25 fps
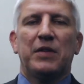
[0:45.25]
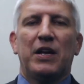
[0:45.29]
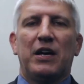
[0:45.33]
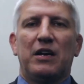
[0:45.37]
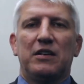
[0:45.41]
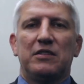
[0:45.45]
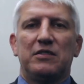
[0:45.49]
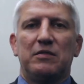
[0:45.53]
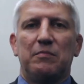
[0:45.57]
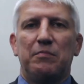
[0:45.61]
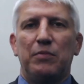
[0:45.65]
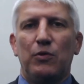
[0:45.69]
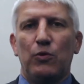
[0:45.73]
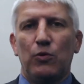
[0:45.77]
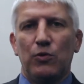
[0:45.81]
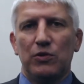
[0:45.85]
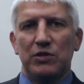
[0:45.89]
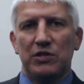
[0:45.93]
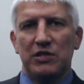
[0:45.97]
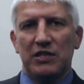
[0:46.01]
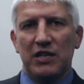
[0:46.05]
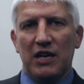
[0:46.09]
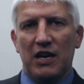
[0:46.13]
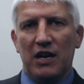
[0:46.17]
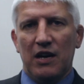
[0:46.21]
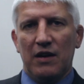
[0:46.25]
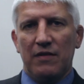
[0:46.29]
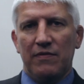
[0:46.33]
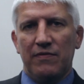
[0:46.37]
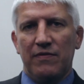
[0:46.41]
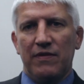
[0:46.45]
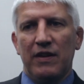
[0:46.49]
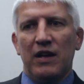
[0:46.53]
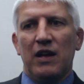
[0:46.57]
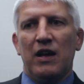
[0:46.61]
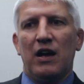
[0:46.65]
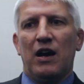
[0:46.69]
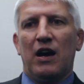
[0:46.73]
our support
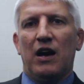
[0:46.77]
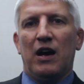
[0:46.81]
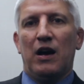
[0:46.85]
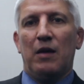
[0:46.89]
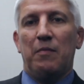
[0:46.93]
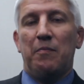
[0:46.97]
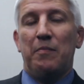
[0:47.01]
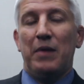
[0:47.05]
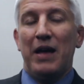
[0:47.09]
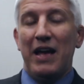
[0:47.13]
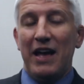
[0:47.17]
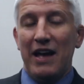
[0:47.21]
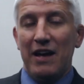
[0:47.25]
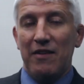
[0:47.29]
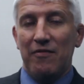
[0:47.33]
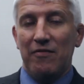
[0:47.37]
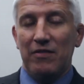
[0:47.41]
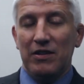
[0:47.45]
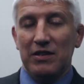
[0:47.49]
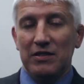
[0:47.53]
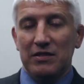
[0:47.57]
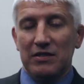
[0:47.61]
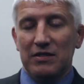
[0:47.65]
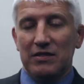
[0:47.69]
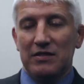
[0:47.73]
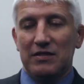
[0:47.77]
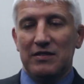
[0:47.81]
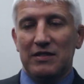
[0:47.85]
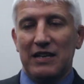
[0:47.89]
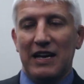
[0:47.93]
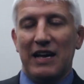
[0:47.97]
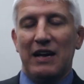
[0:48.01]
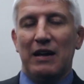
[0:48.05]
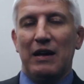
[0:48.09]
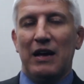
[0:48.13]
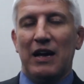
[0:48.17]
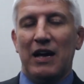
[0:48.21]
staff, our parents,